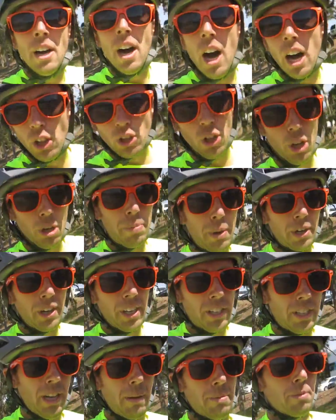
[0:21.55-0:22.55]
a little bit
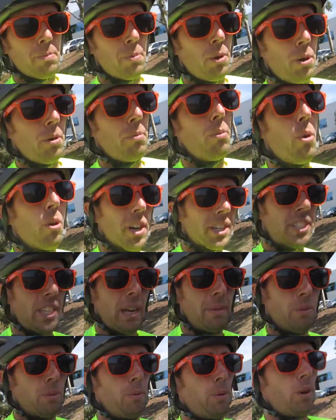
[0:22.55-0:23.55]
acceptable, more
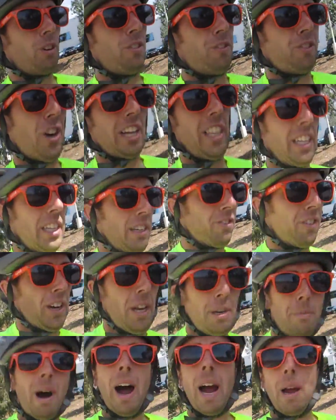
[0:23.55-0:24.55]
acceptable for at least
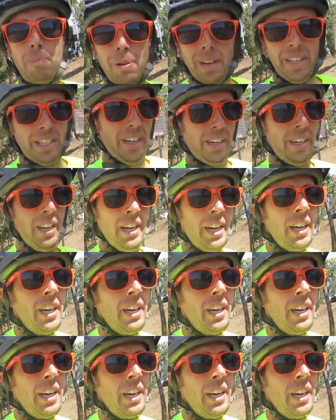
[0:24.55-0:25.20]
in my opinion.